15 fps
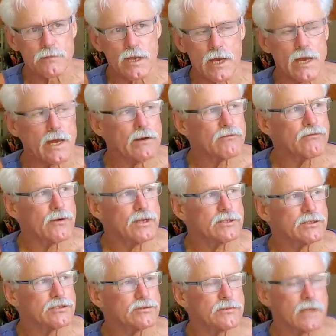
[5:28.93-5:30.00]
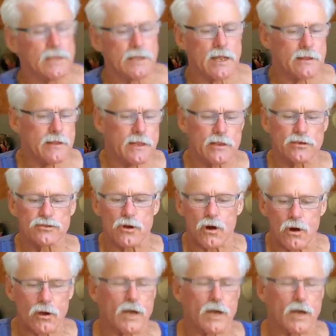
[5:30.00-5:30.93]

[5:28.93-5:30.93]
I had a friend just, and, and then there's all